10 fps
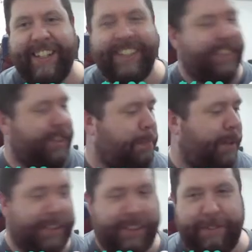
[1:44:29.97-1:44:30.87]

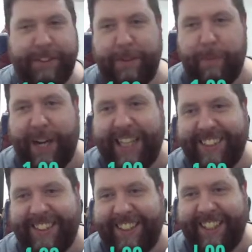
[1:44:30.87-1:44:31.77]
disposes of some
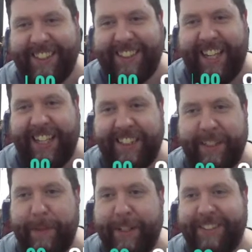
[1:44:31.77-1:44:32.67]
waste and gets an energy
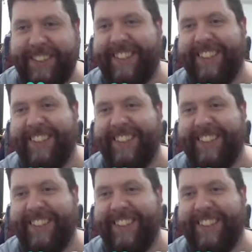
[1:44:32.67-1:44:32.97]
burst.